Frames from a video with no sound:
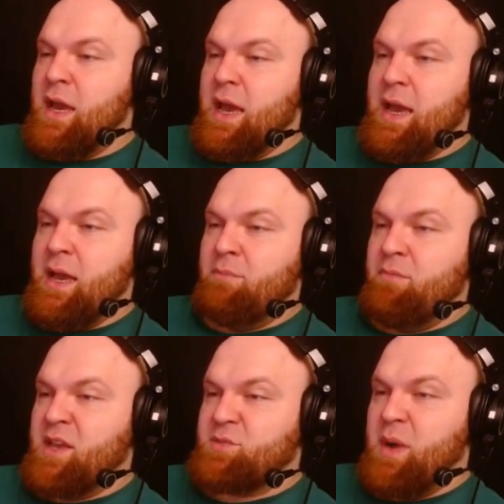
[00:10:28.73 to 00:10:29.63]

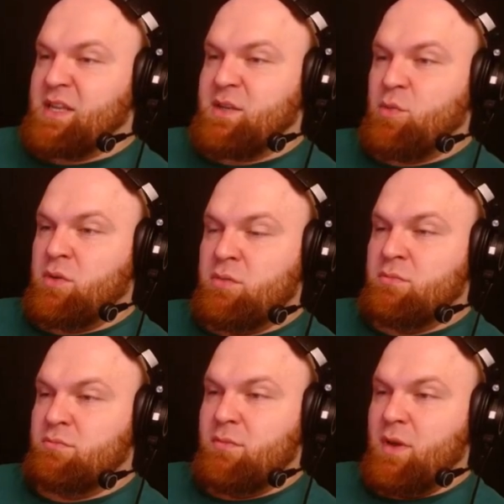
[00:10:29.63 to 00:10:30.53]
as possible
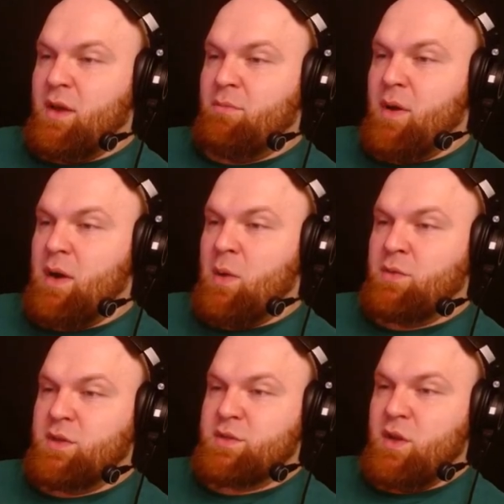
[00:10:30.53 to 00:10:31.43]
around
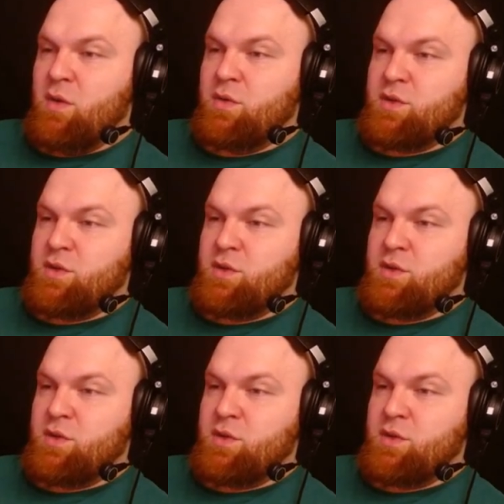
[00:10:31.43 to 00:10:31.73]
this node.